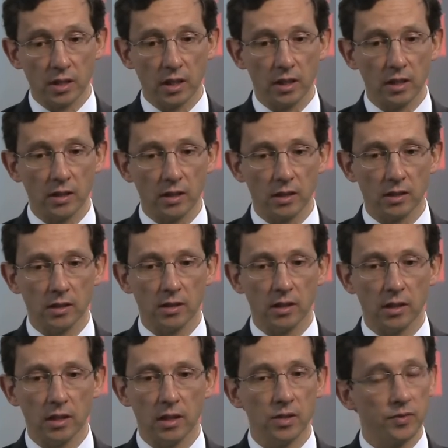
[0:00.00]
I think that
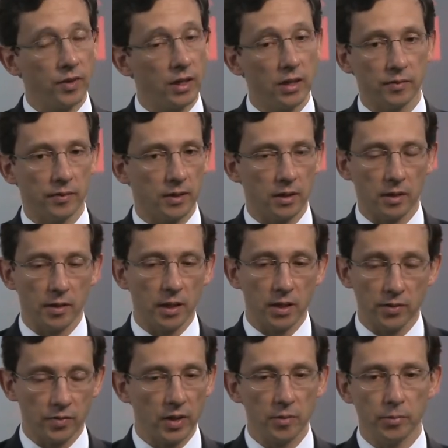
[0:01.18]
it is
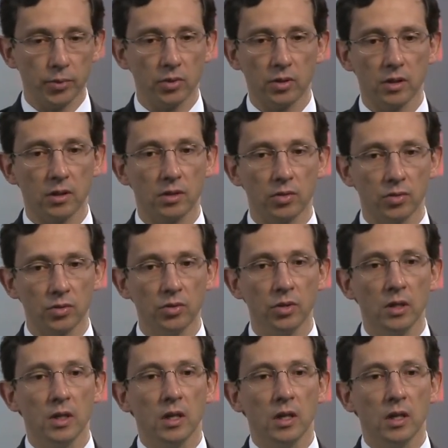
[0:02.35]
very important to